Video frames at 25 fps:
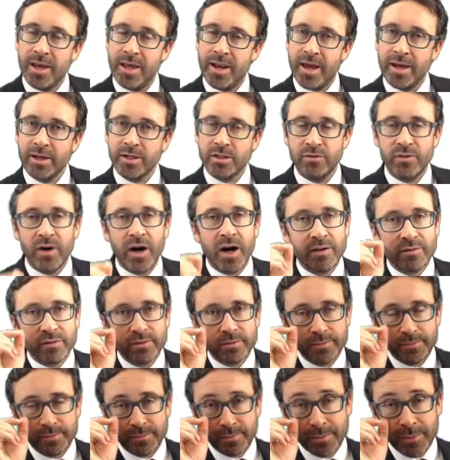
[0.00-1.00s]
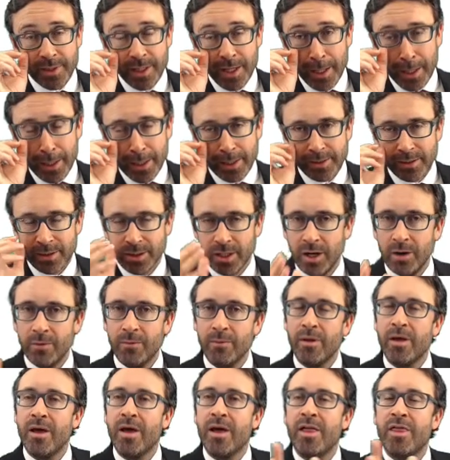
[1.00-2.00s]
in X5. Okay,
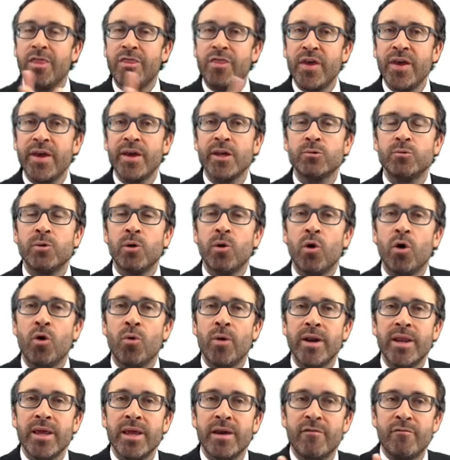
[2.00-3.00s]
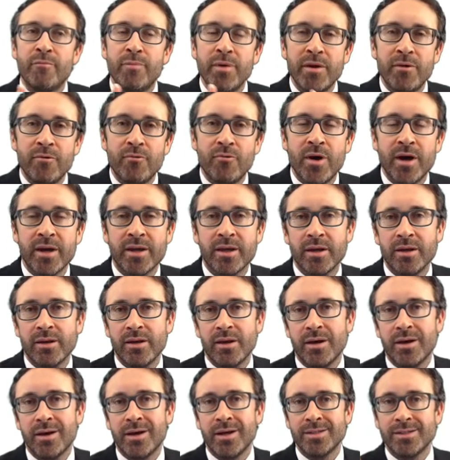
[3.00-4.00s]
so things will already have been
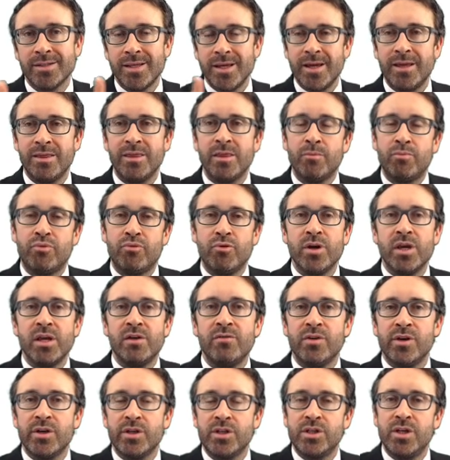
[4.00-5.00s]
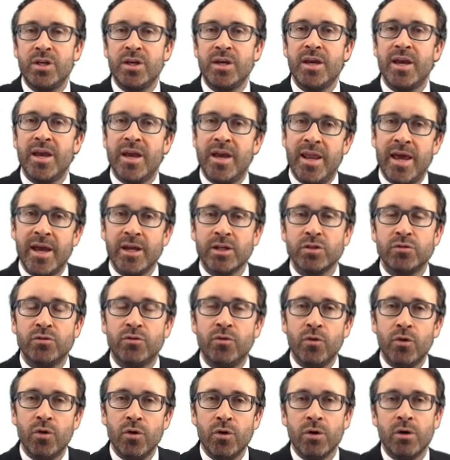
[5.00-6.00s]
recognised in the previous year in
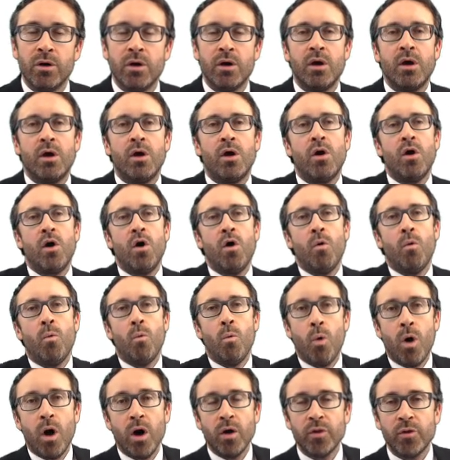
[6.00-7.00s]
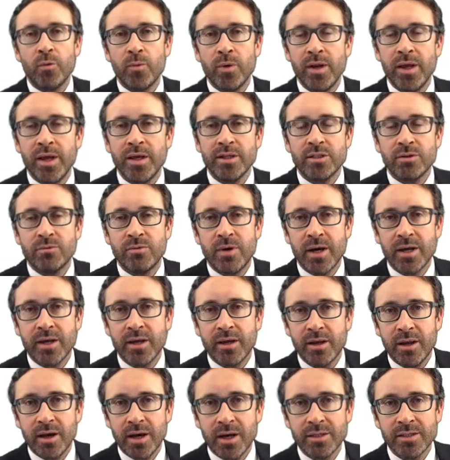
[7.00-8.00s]
X4. What do we need to
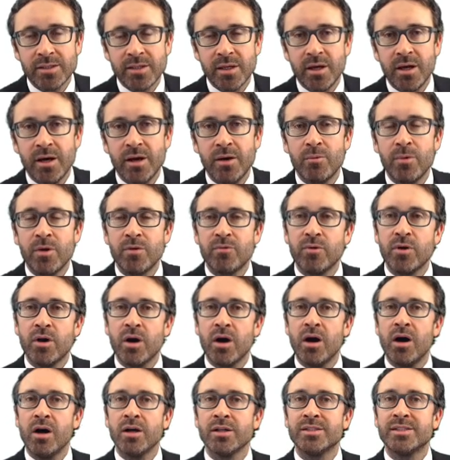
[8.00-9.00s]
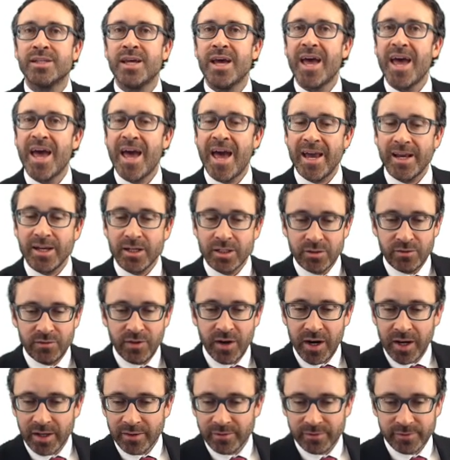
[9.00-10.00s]
recognise there with regards to
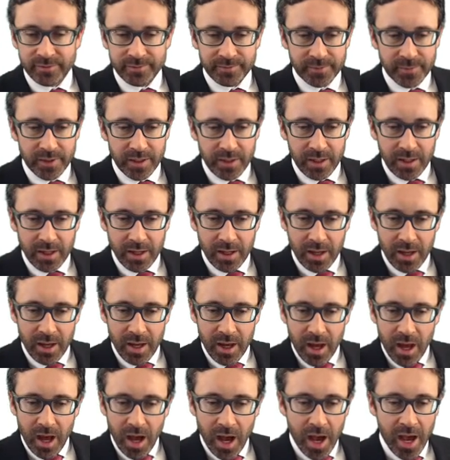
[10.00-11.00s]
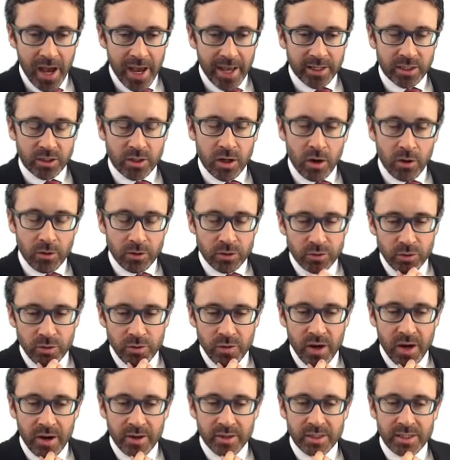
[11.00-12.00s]
X5? It goes
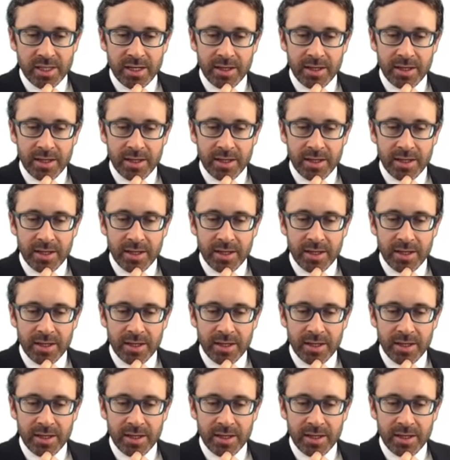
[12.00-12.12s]
through there